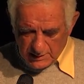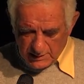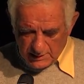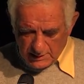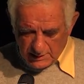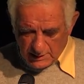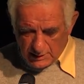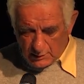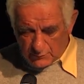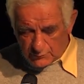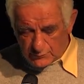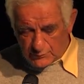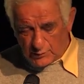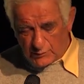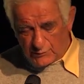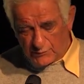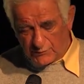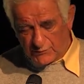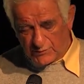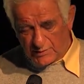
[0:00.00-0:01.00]
Of
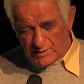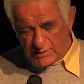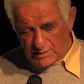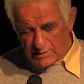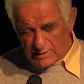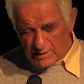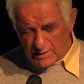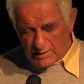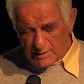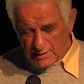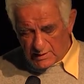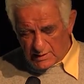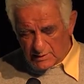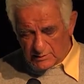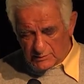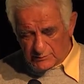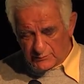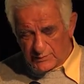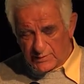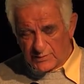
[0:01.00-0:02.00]
course,
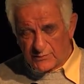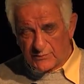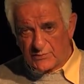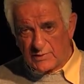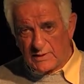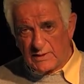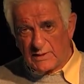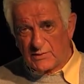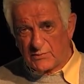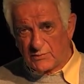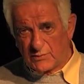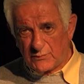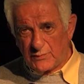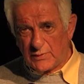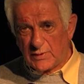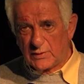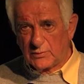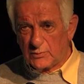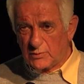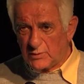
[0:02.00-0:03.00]
Ard Palestine is
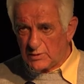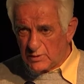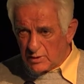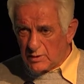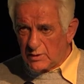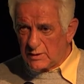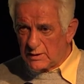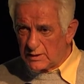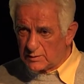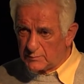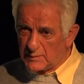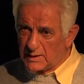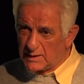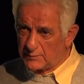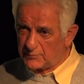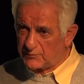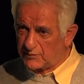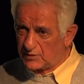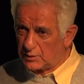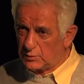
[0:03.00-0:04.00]
referred to in earlier
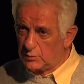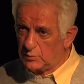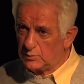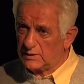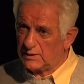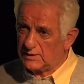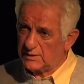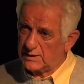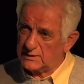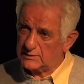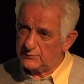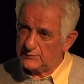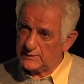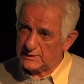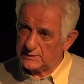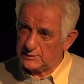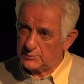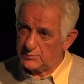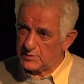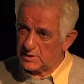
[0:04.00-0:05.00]
maps, including that of
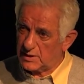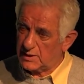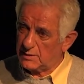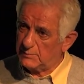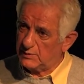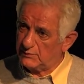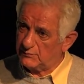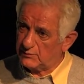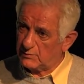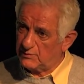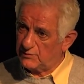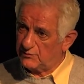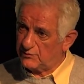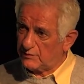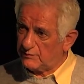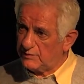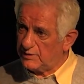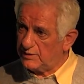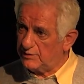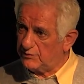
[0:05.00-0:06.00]
Katib Shalabi from the
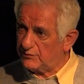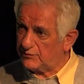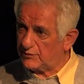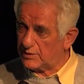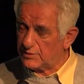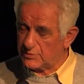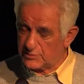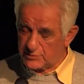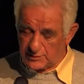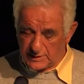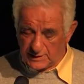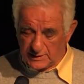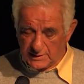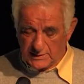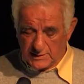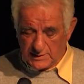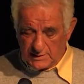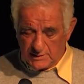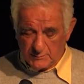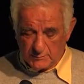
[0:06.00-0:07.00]
17th century,
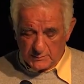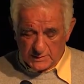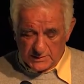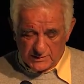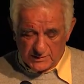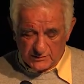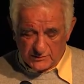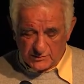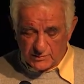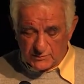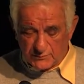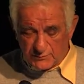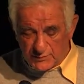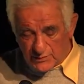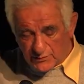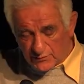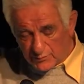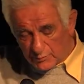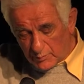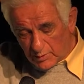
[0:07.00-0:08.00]
but this is the
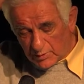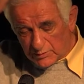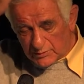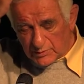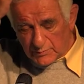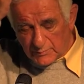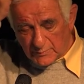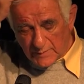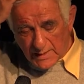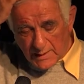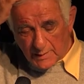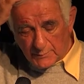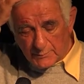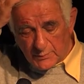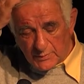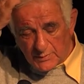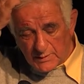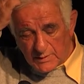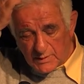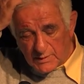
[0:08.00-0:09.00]
first modern
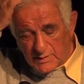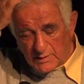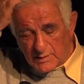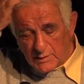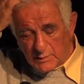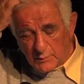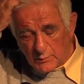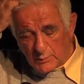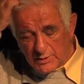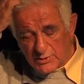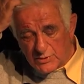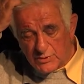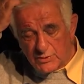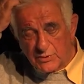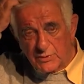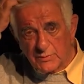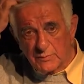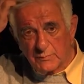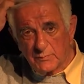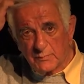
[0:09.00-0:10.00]
map
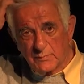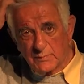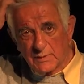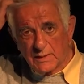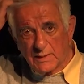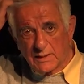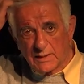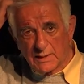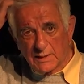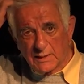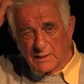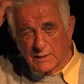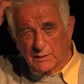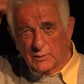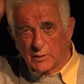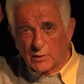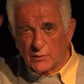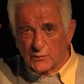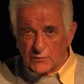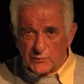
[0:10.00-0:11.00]
which
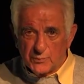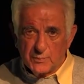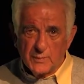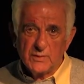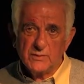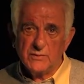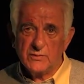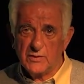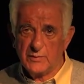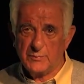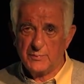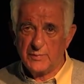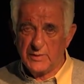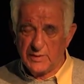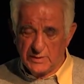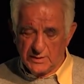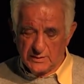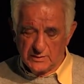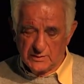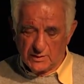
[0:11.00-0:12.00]
corresponds to the
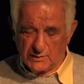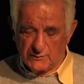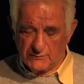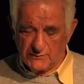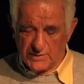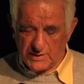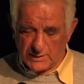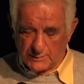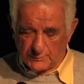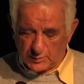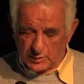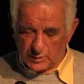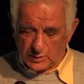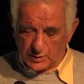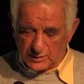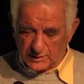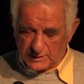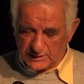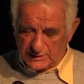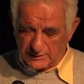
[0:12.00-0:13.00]
period of the Napoleonic